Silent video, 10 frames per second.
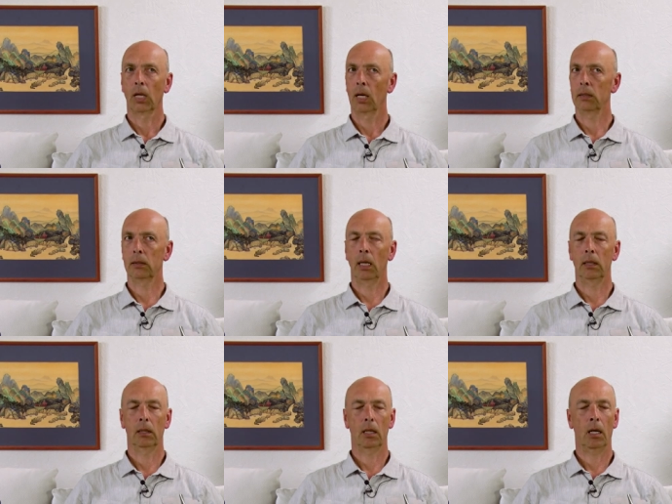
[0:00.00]
I
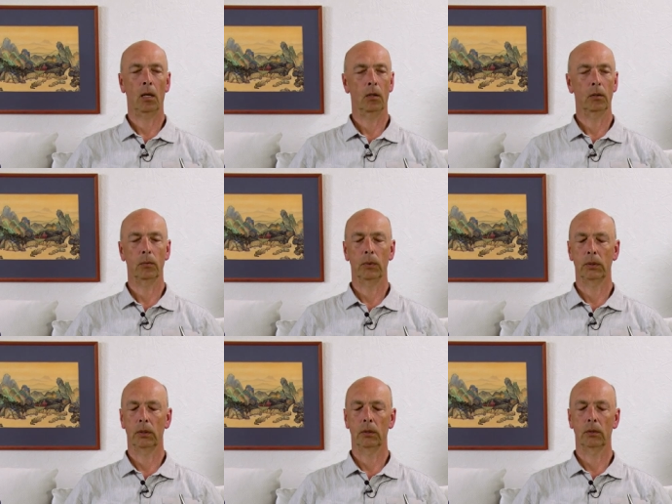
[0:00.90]
started out
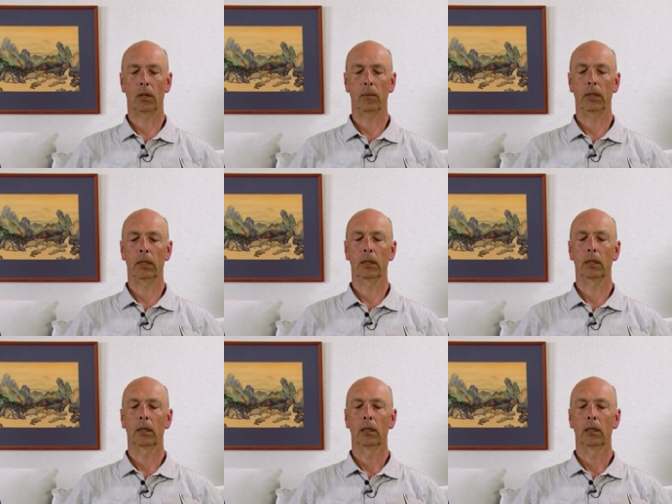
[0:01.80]
with this common